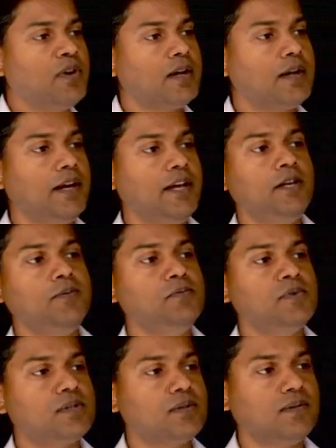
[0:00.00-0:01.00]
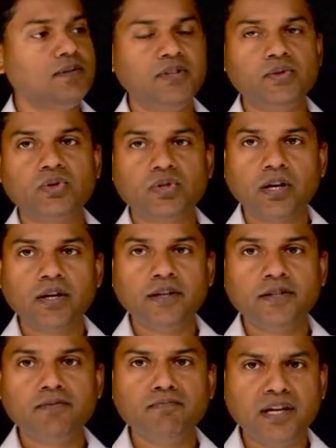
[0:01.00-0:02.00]
claims this study
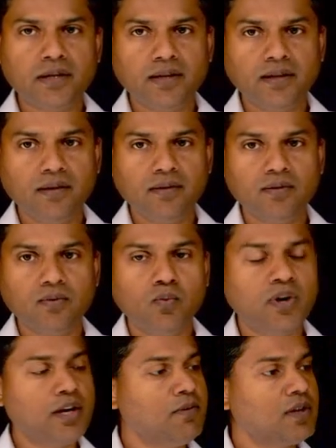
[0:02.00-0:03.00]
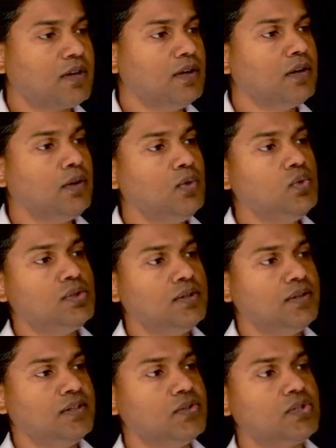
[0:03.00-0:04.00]
is making, whatever
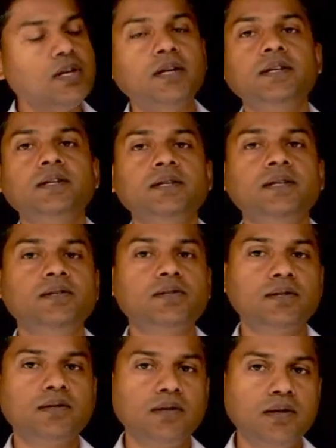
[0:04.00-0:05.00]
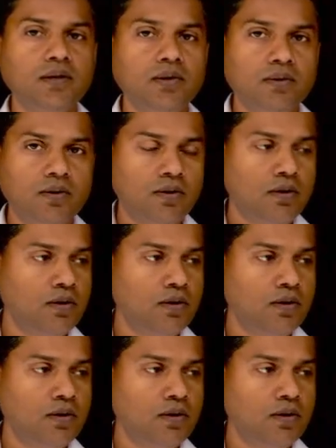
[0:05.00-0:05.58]
conclusion this study is uh,